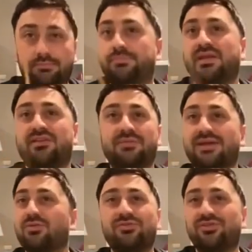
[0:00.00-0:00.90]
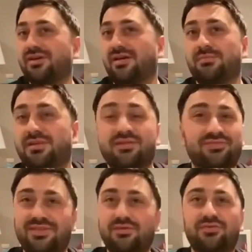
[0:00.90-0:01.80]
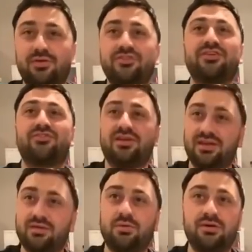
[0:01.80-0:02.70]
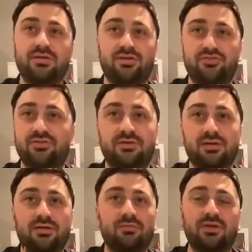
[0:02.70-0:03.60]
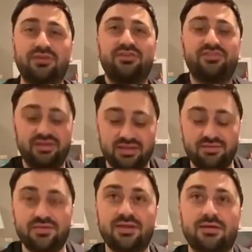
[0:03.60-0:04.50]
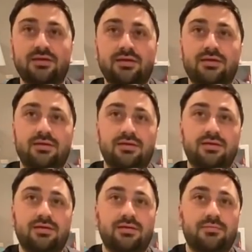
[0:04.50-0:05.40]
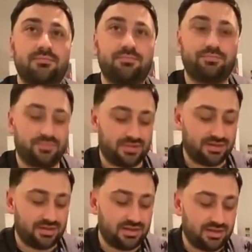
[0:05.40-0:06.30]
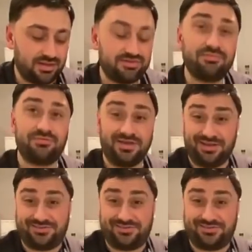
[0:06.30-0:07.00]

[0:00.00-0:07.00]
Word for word: believe me, I told you, I mean, there's video footage. If you really want, Cushion, we'll get Where is it, video footage? Is it on Bebo? Uh, eh, Jim farry